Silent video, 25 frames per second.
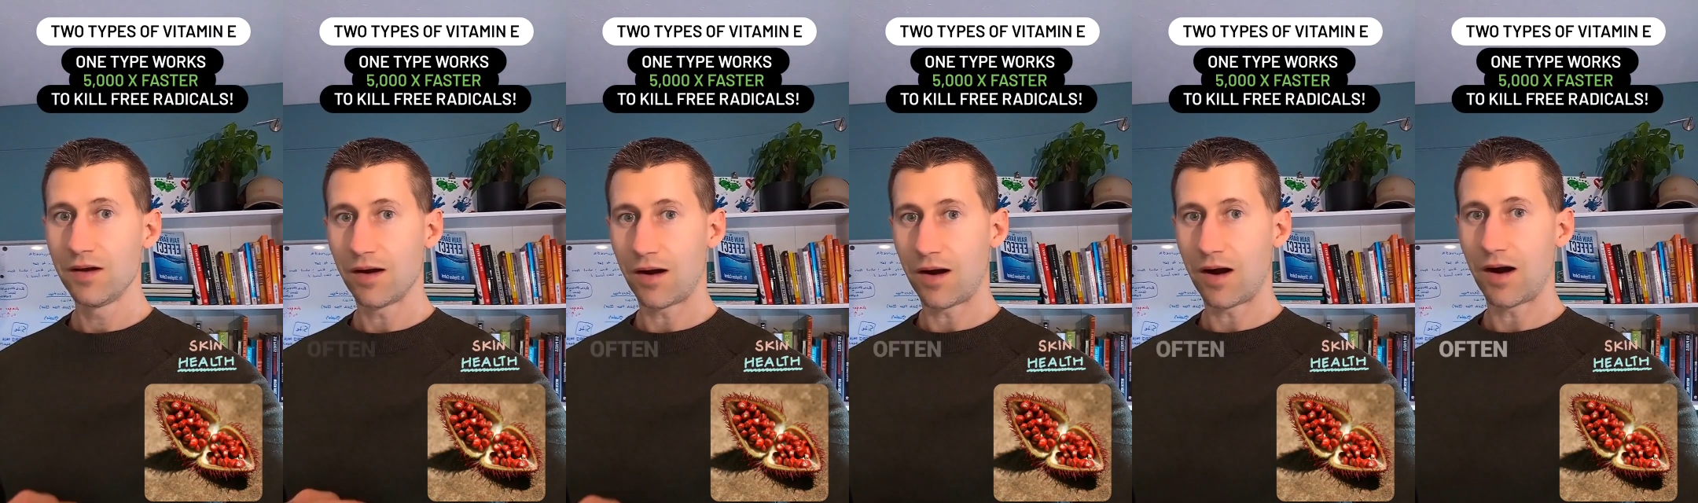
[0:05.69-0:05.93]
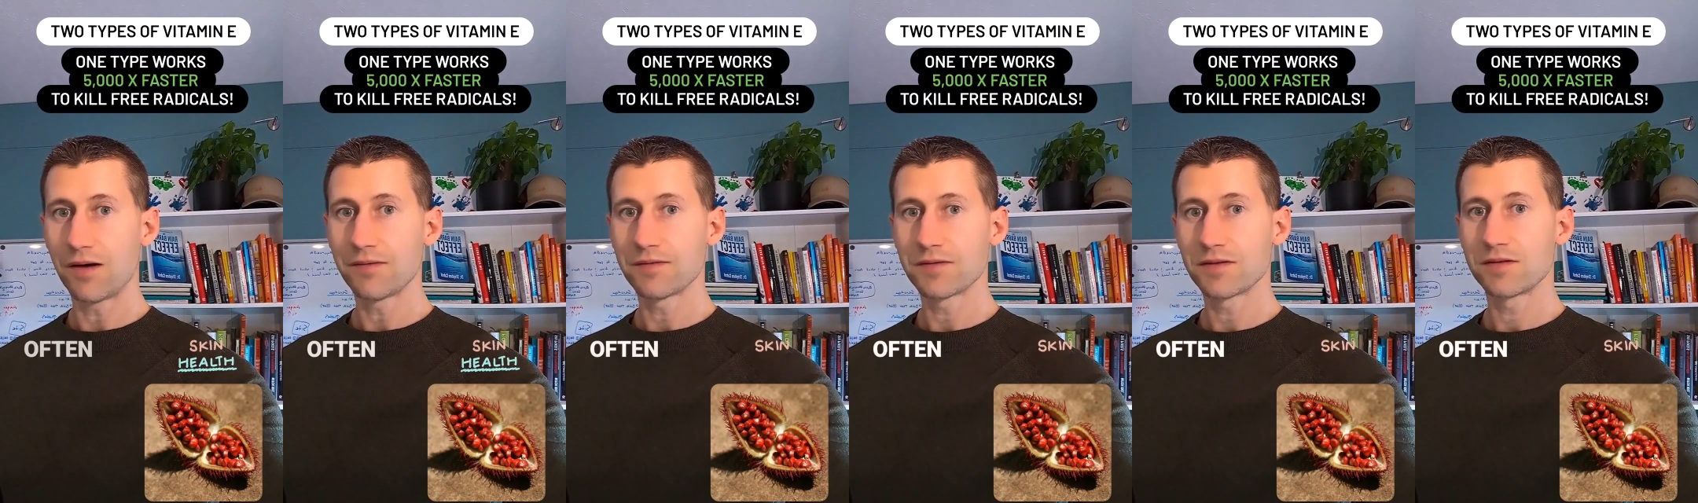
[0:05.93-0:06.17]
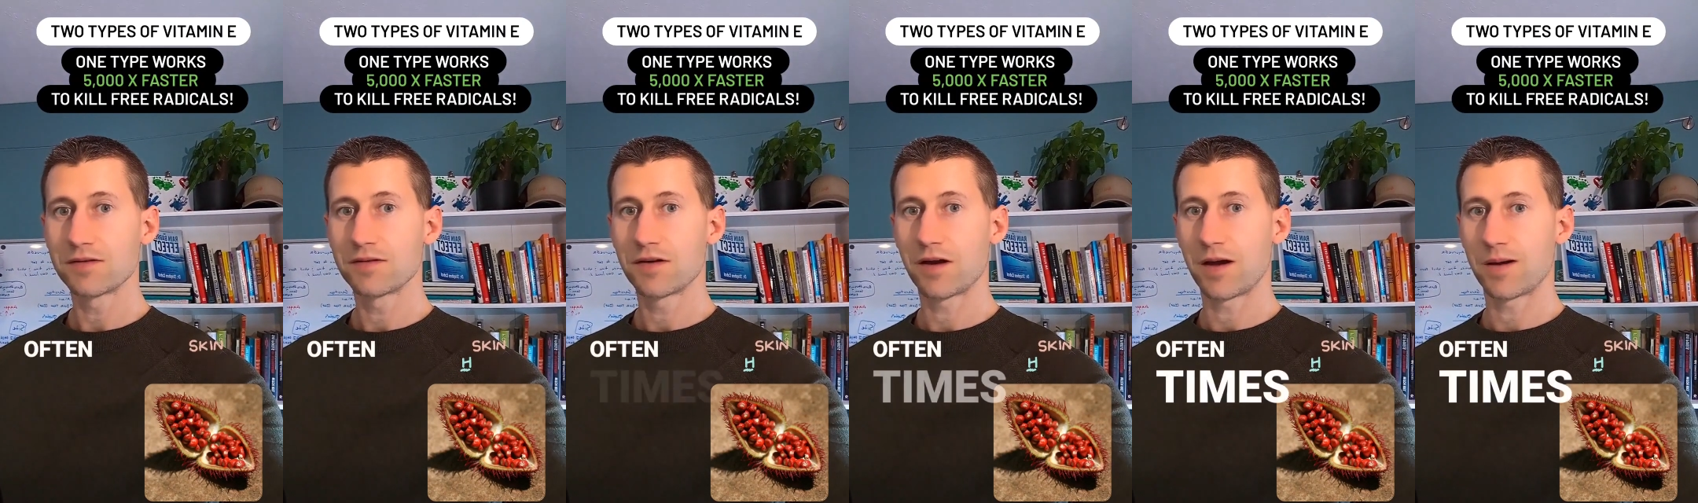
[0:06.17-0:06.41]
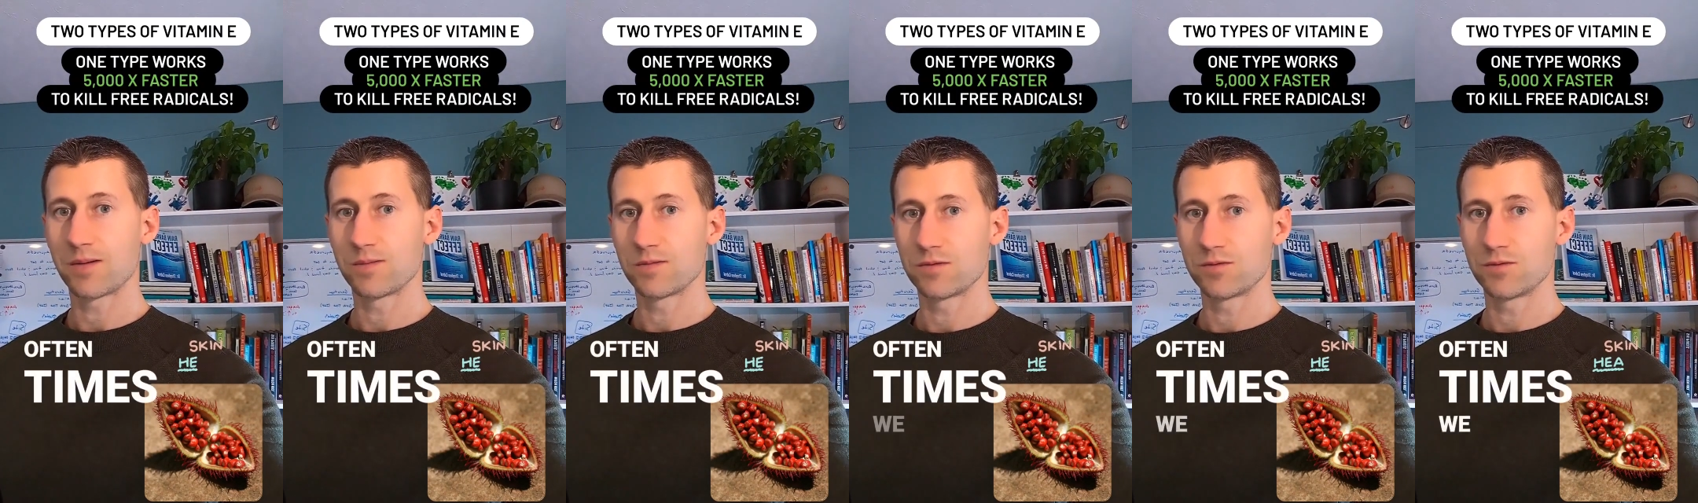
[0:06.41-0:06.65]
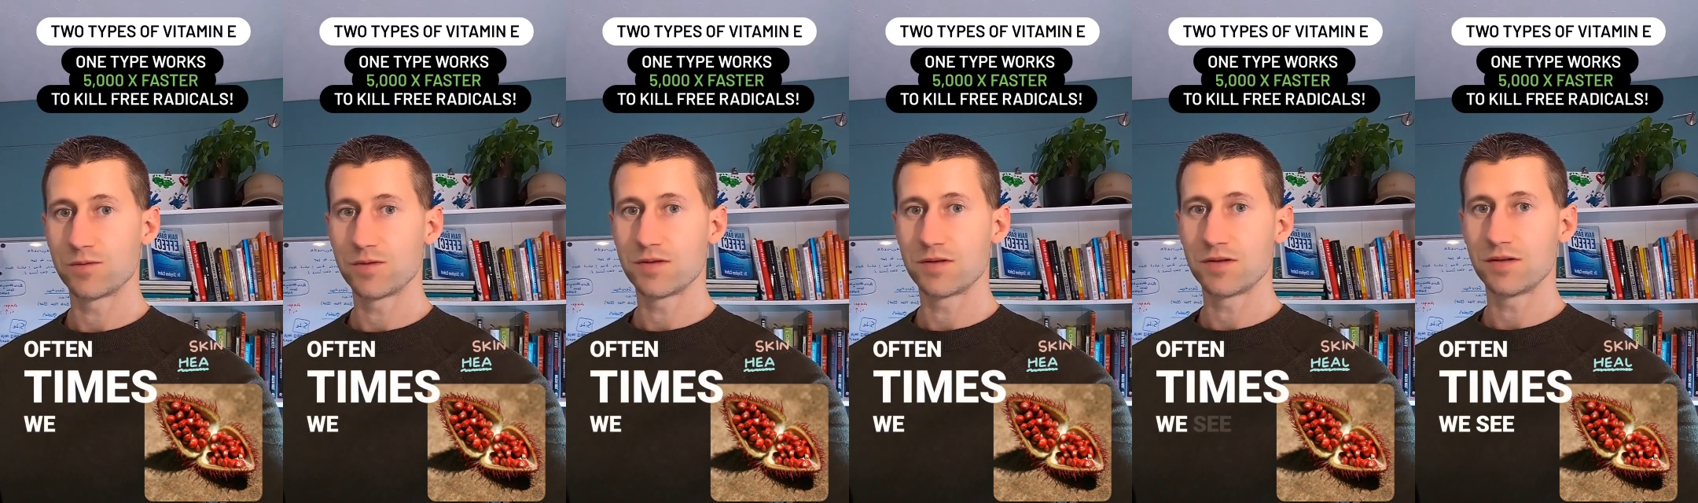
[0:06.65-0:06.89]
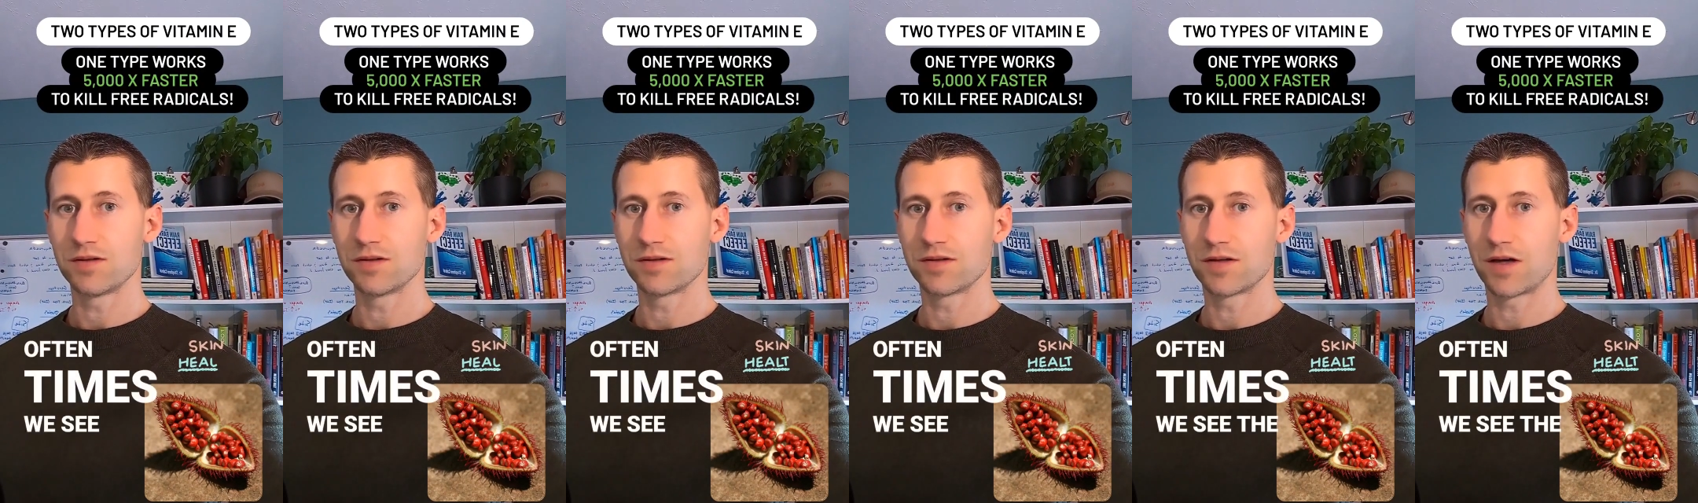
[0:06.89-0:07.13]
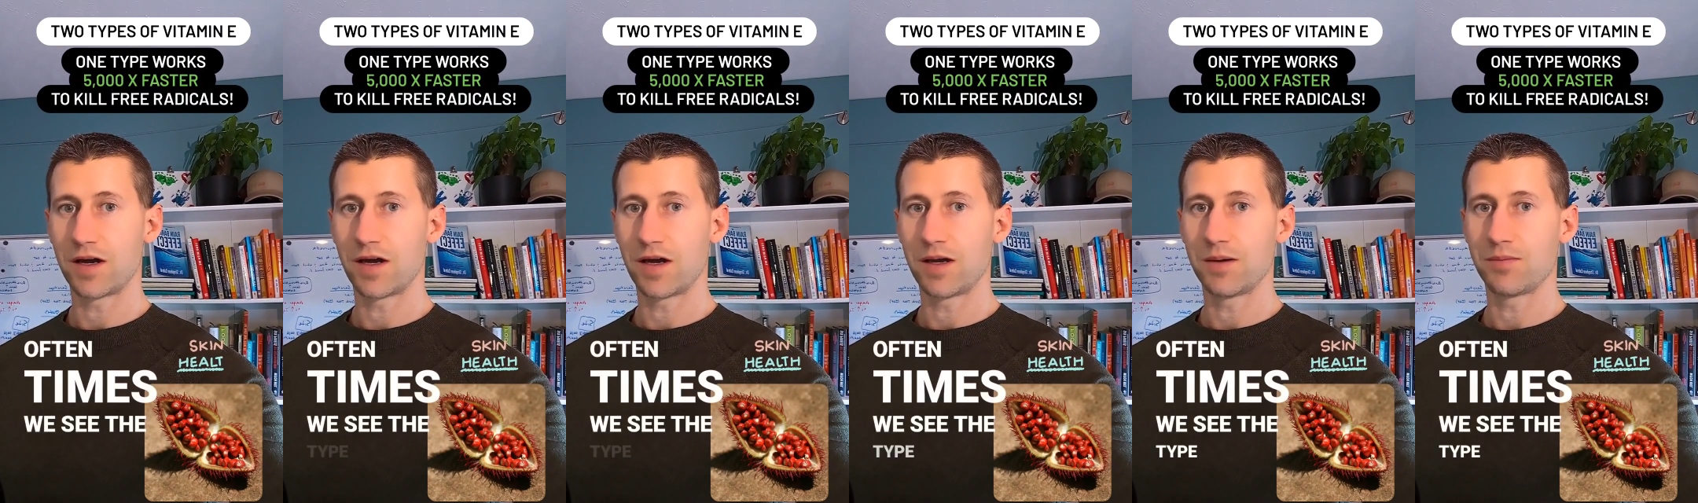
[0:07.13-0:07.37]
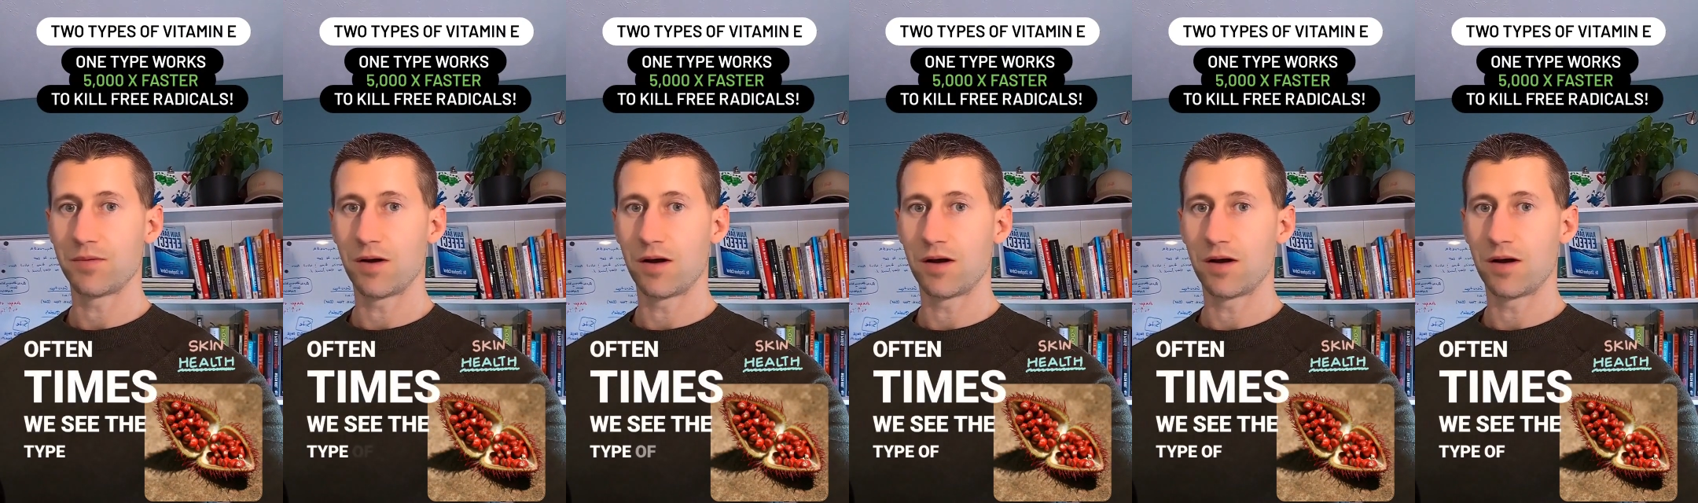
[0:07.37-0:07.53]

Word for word: Oftentimes we see the type